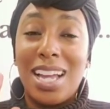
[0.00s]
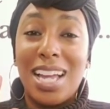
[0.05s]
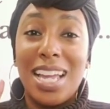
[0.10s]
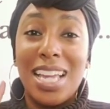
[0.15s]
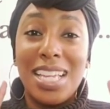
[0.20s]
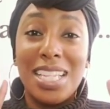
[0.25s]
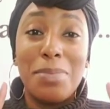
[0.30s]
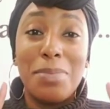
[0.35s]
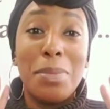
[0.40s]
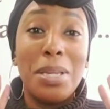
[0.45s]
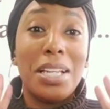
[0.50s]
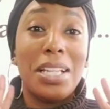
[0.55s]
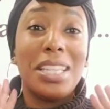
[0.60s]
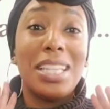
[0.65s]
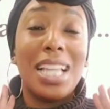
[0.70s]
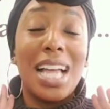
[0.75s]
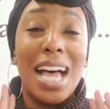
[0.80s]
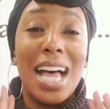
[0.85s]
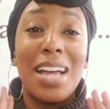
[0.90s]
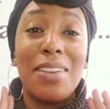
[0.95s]
It's been a
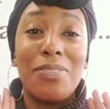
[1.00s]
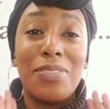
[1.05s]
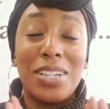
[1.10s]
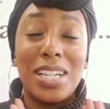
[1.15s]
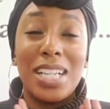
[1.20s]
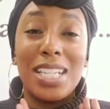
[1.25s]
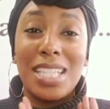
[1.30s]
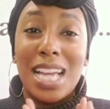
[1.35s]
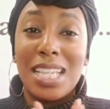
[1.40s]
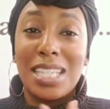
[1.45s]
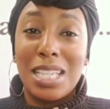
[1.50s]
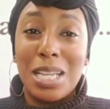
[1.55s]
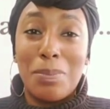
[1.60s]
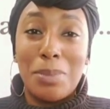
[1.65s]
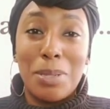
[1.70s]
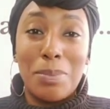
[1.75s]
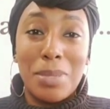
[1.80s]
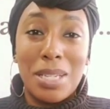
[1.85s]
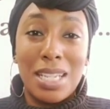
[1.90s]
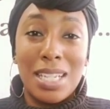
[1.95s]
lot for these last couple
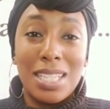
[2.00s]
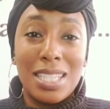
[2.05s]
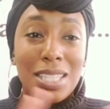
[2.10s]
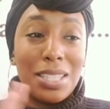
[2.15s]
of months,